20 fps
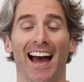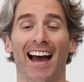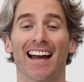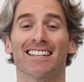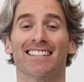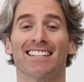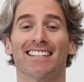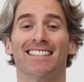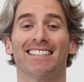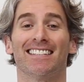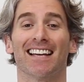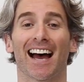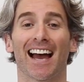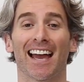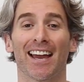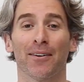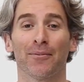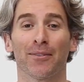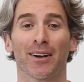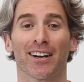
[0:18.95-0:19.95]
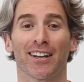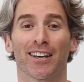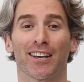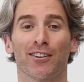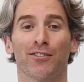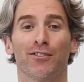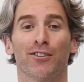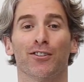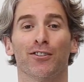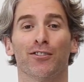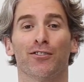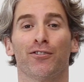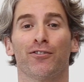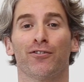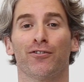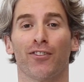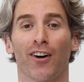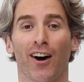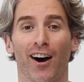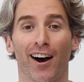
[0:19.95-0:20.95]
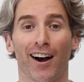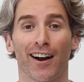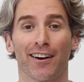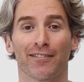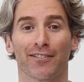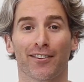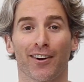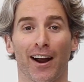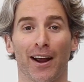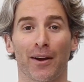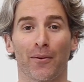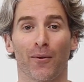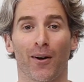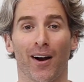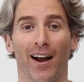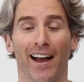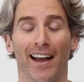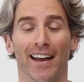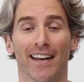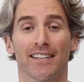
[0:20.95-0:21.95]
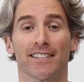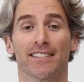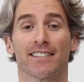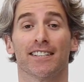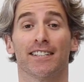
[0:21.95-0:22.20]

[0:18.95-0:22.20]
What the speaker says: and today I'm going to give you 5 great ways